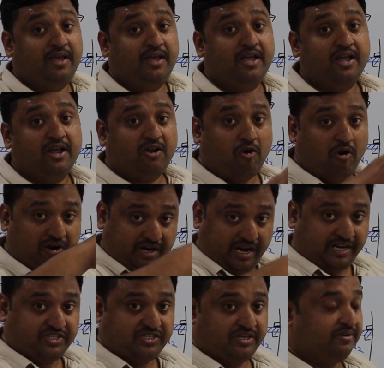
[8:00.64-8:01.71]
a
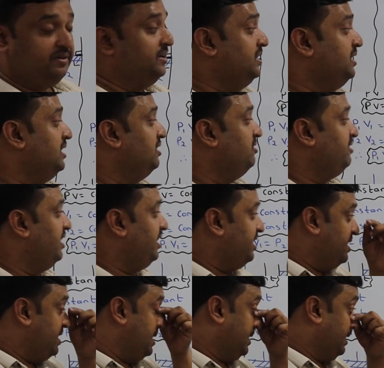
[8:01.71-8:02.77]
contraction. Okay,
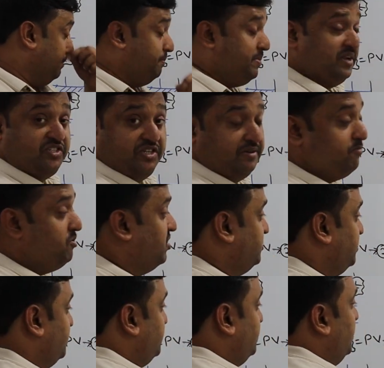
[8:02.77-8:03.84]
compression
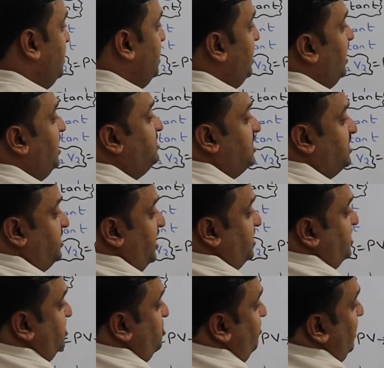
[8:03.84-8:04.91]
process. In such
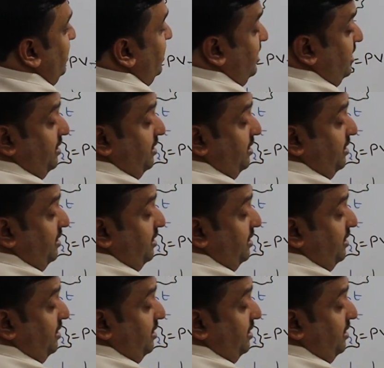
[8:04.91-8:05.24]
cases, you will get